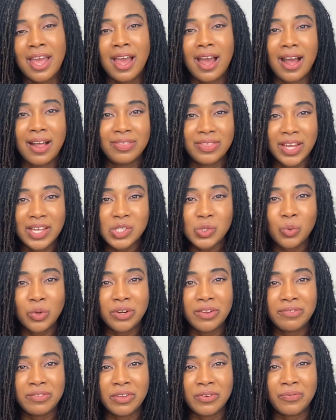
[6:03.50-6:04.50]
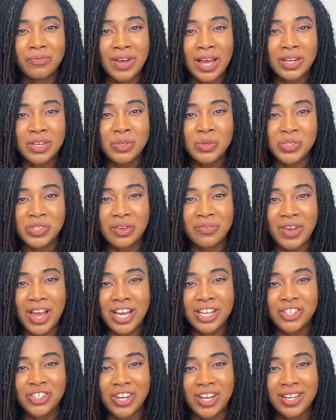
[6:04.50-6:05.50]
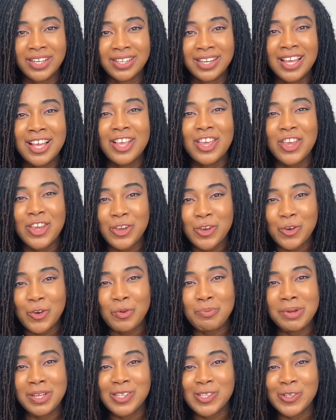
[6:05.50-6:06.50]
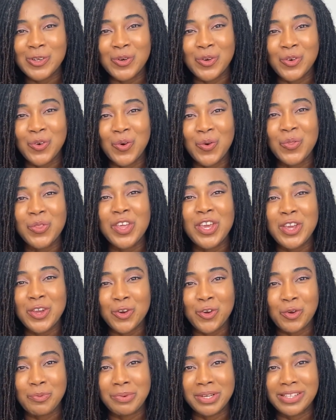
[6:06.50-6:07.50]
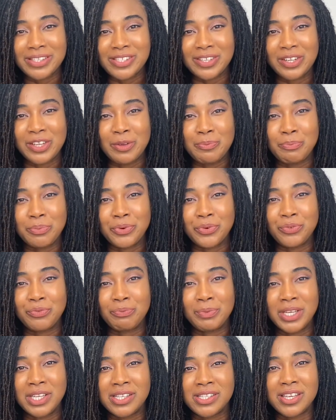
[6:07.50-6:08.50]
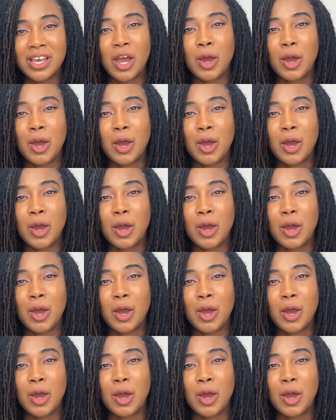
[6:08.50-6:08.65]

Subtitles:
And that's one of the values of Agile: incremental growth, incremental improvement.